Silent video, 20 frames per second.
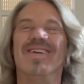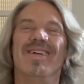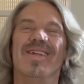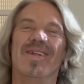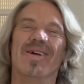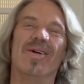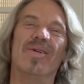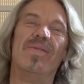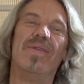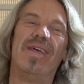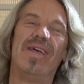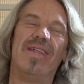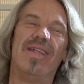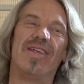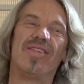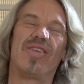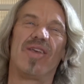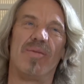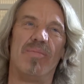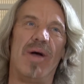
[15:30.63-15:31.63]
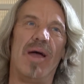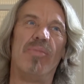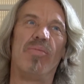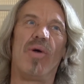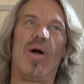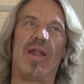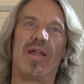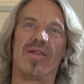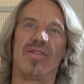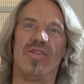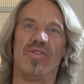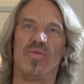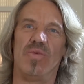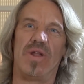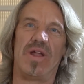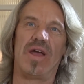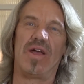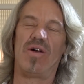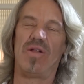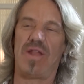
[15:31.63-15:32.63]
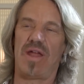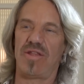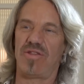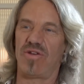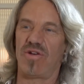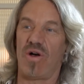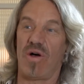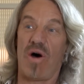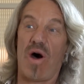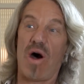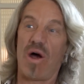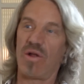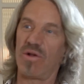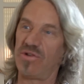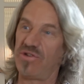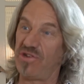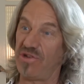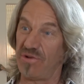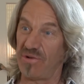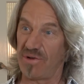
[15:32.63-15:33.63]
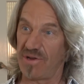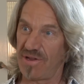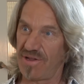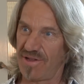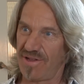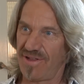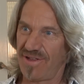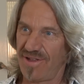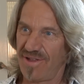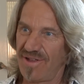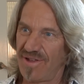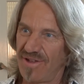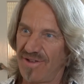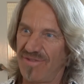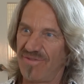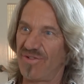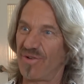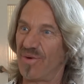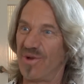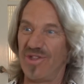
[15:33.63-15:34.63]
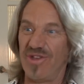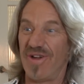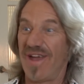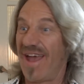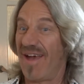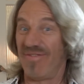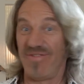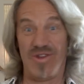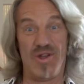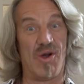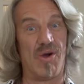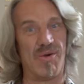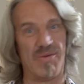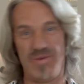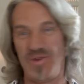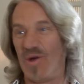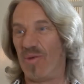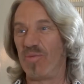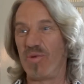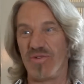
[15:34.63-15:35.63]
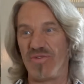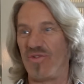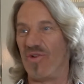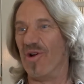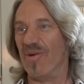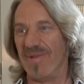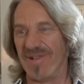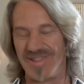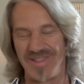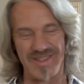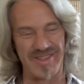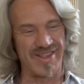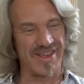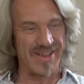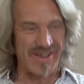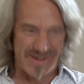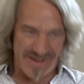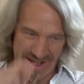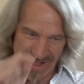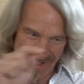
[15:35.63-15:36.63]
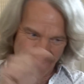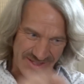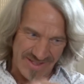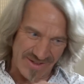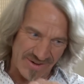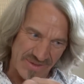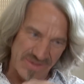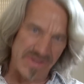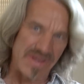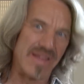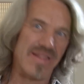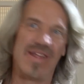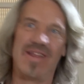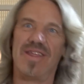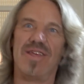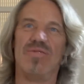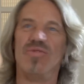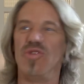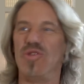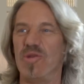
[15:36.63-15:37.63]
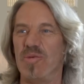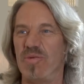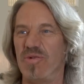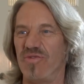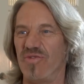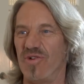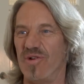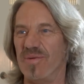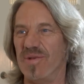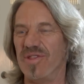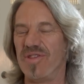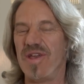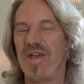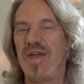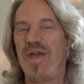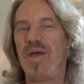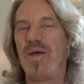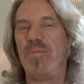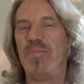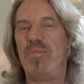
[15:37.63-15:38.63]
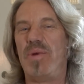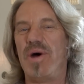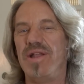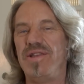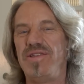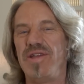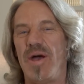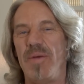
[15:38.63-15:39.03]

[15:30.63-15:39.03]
you yeah. know. That's like my product is what I like to call autotude. Mm. For when you have no no performance. It's right, like okay. you got this little thing that gives you the performance. Okay. But